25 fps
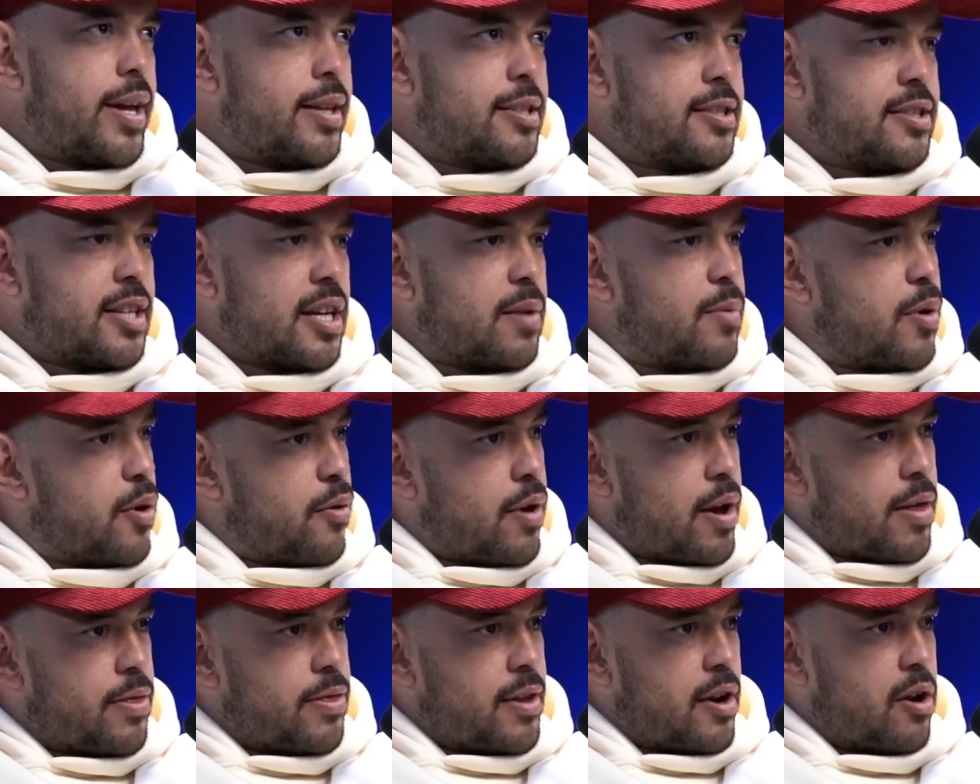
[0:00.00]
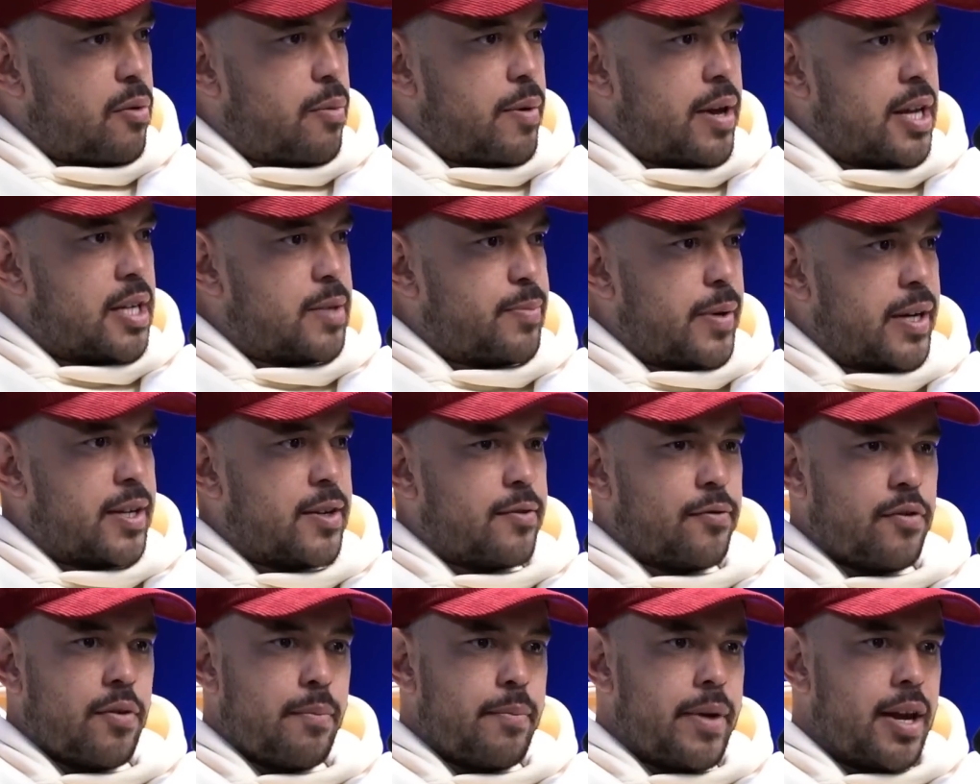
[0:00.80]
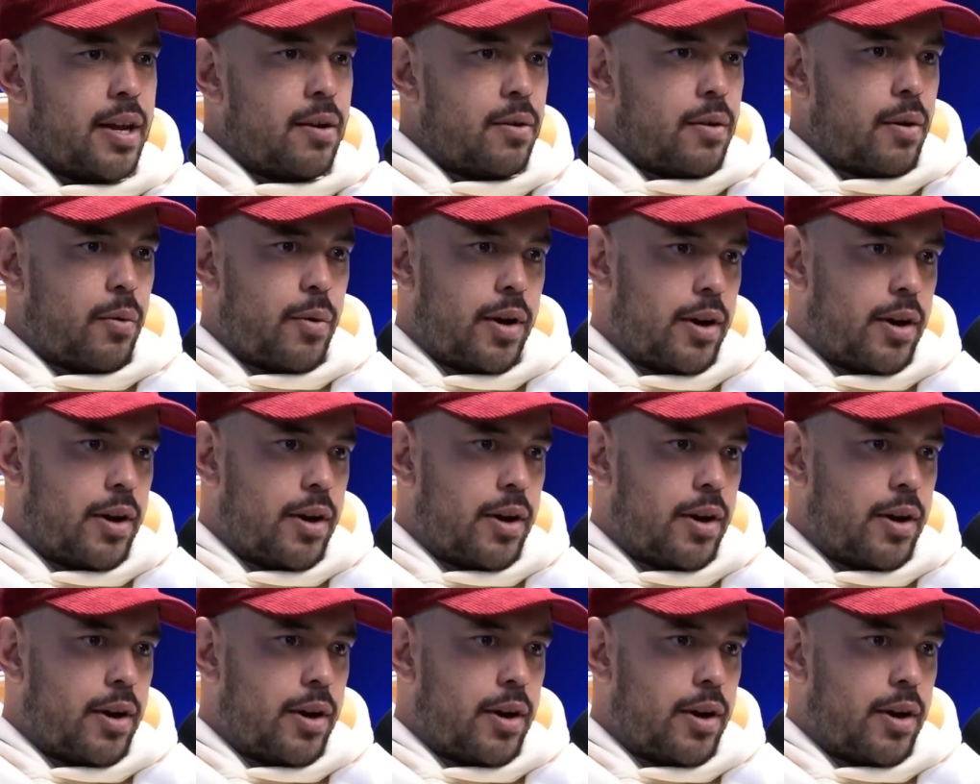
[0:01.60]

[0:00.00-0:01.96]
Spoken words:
weird stigma around therapy, especially for men.